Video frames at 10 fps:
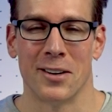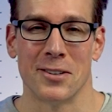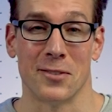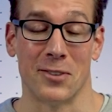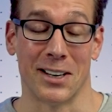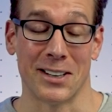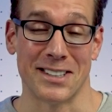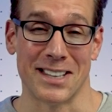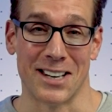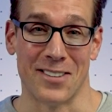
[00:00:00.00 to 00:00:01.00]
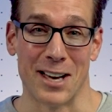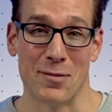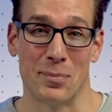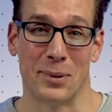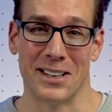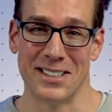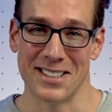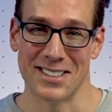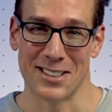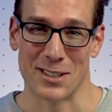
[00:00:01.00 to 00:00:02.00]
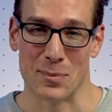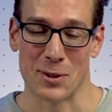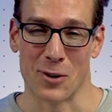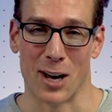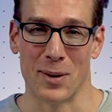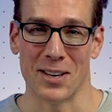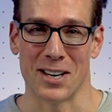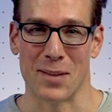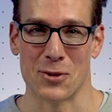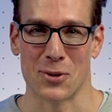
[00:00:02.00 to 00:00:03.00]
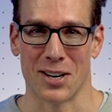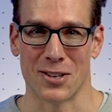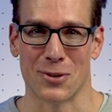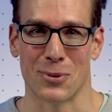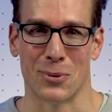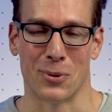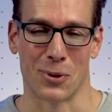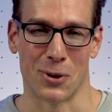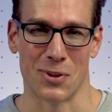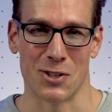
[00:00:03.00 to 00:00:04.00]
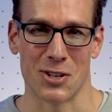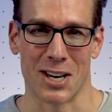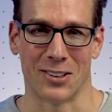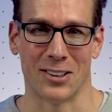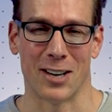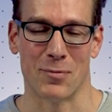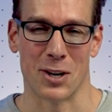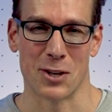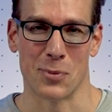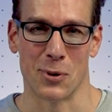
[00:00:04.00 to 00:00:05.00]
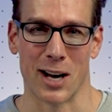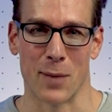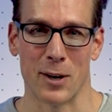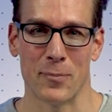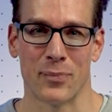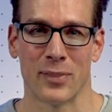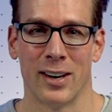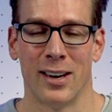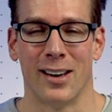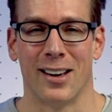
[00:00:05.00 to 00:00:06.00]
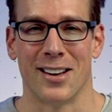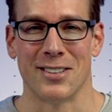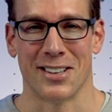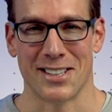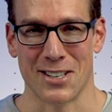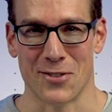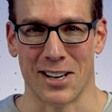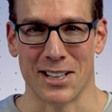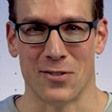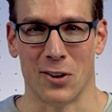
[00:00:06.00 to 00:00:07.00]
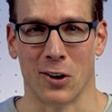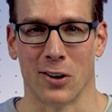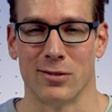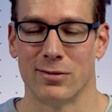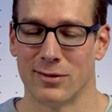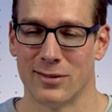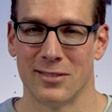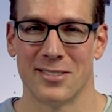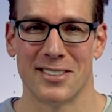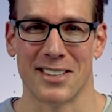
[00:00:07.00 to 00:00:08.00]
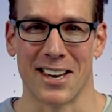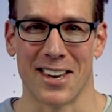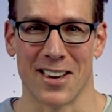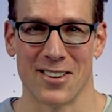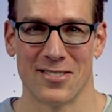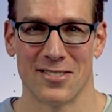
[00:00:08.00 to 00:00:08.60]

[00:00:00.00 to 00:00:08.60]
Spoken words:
So if you like the sound of that, please consider subscribing. I am trying to grow this channel and have much more coming. Until I see you in the next video, take care.